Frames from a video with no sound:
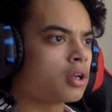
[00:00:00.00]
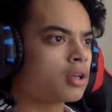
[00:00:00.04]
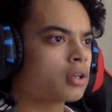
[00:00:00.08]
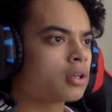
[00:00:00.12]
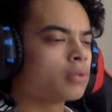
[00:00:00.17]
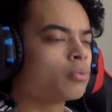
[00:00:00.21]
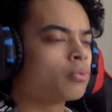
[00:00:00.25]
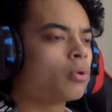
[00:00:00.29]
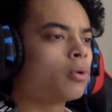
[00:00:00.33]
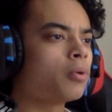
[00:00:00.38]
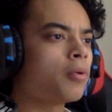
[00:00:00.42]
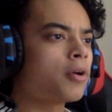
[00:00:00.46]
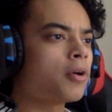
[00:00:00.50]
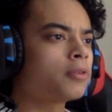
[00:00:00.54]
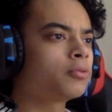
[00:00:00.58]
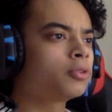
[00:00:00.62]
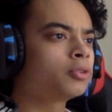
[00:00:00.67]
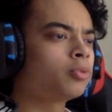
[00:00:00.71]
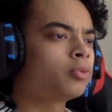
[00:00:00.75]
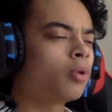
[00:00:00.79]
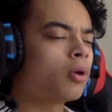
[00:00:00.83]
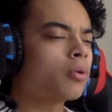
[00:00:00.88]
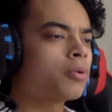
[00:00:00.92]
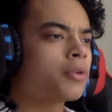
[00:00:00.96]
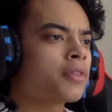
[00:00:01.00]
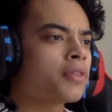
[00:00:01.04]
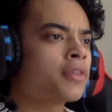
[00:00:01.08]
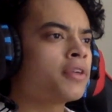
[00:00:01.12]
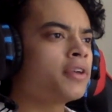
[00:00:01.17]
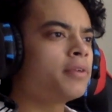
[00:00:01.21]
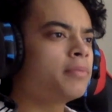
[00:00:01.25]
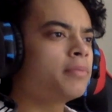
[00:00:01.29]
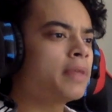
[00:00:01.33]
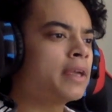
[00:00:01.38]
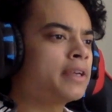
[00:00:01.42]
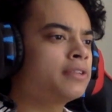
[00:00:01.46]
And what, what's wrong with
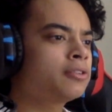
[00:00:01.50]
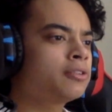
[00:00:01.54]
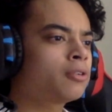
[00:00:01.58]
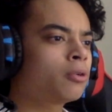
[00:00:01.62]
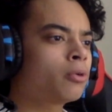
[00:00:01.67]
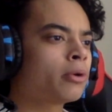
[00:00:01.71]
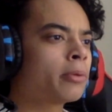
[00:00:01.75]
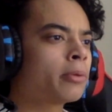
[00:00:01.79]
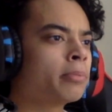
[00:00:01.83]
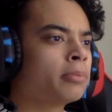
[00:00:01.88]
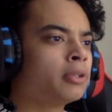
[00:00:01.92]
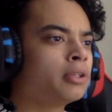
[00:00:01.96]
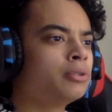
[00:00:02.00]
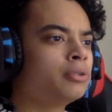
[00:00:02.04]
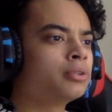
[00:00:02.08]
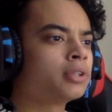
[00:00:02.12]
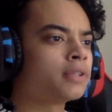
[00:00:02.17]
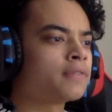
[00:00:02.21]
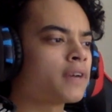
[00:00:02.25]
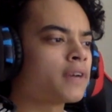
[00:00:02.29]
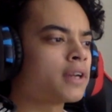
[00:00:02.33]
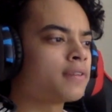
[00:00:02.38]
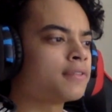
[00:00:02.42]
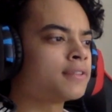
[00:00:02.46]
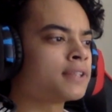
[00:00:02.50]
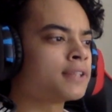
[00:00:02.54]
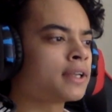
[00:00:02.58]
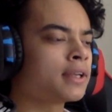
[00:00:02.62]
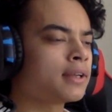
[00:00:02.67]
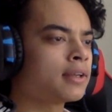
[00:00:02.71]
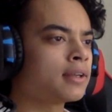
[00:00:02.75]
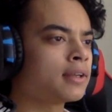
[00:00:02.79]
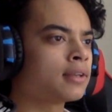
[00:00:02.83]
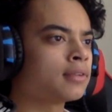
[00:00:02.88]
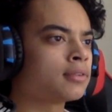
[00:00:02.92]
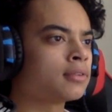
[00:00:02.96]
him that he's growing blue stuff out of his
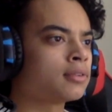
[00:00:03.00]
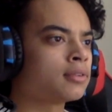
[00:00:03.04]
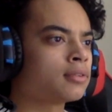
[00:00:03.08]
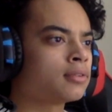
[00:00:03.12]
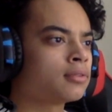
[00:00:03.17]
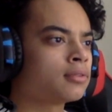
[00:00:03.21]
hand?